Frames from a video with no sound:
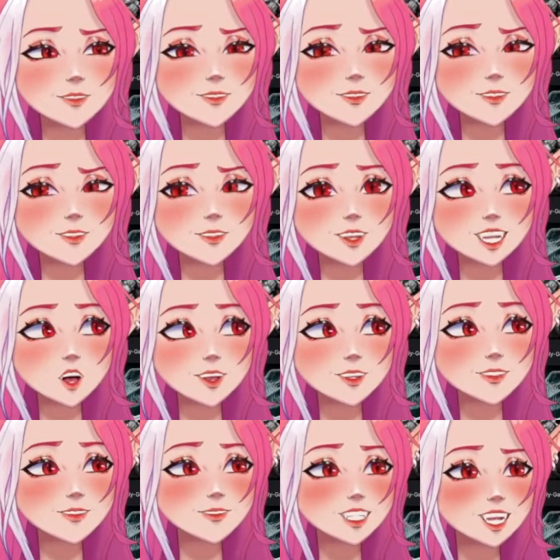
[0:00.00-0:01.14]
that
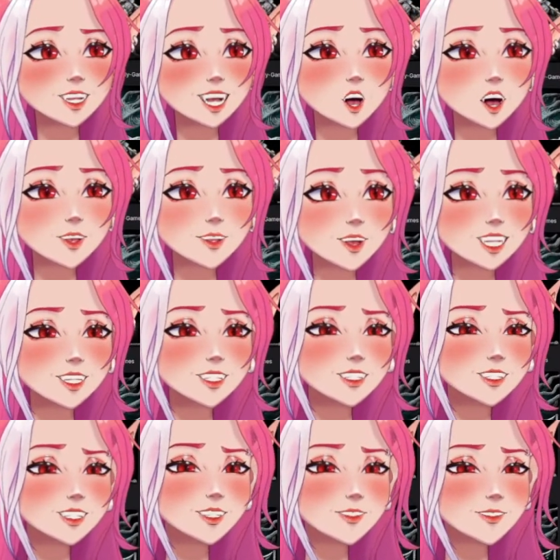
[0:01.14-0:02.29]
Dark
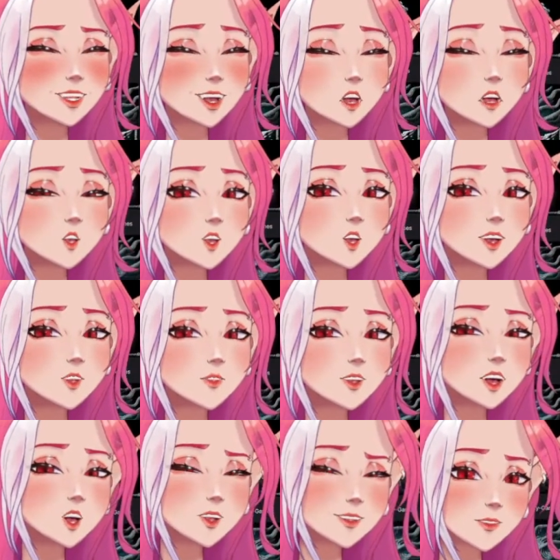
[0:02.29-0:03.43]
Mantles in a real
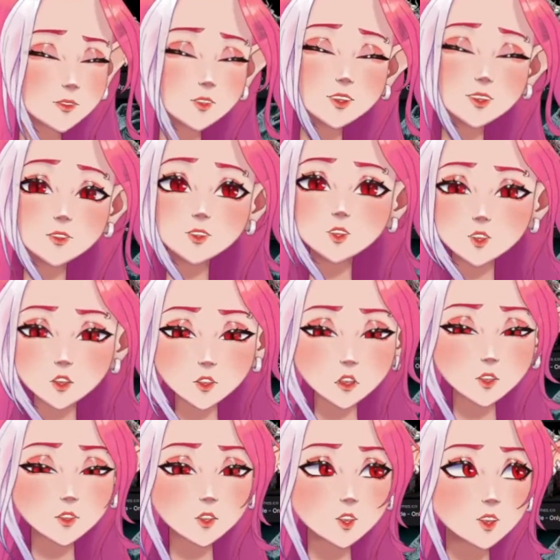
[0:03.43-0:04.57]
fight is what
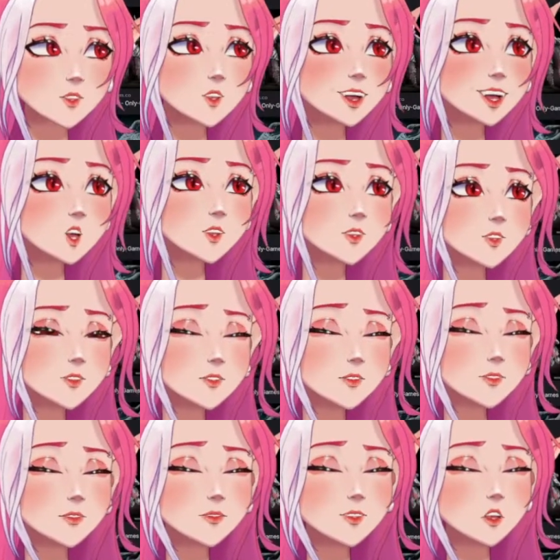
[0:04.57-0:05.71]
we should be after.
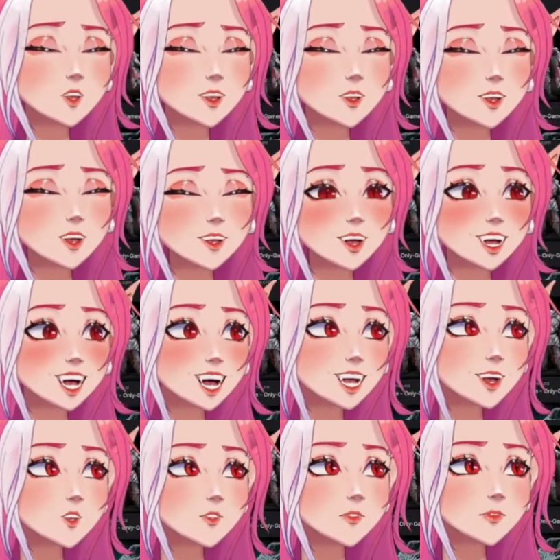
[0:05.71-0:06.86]
So
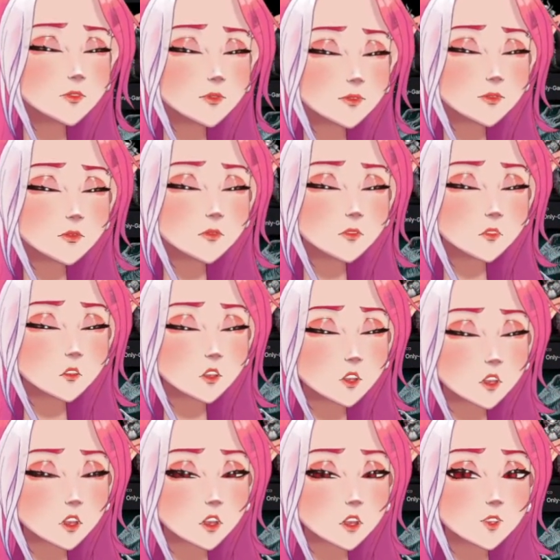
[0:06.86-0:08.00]
instead, we're
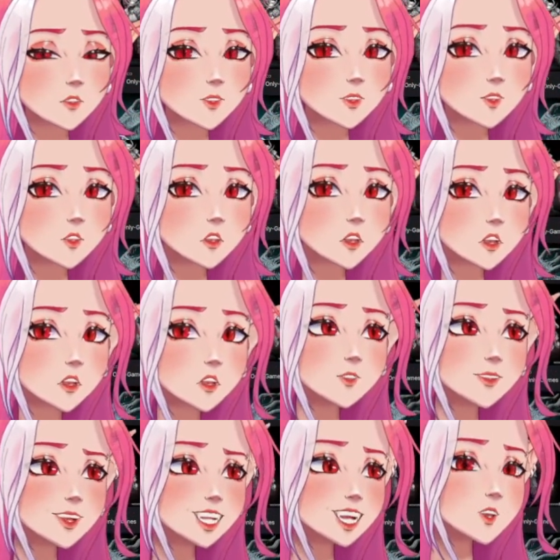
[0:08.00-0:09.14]
going to
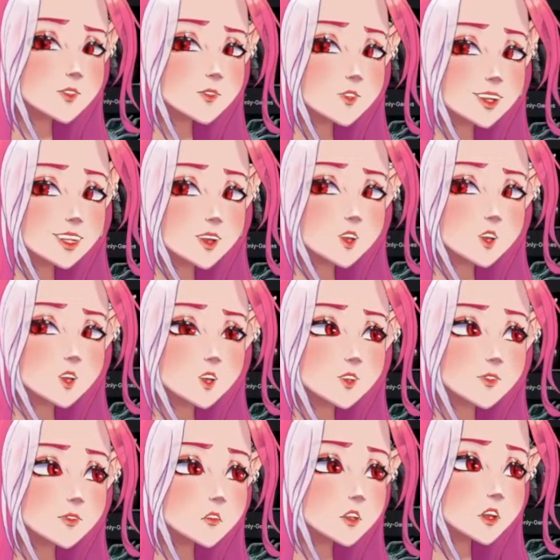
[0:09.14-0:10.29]
take this
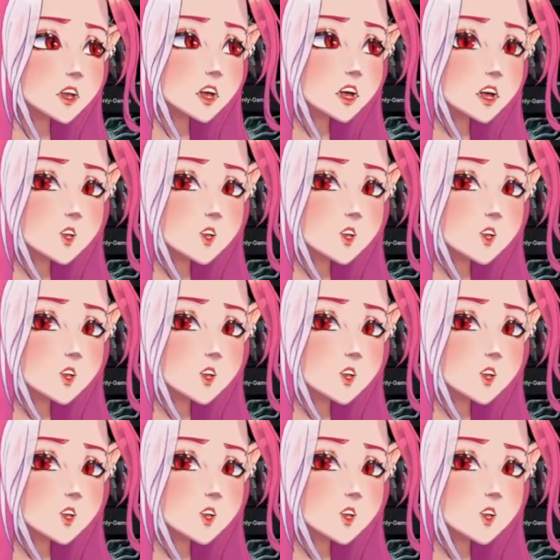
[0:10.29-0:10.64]
raw,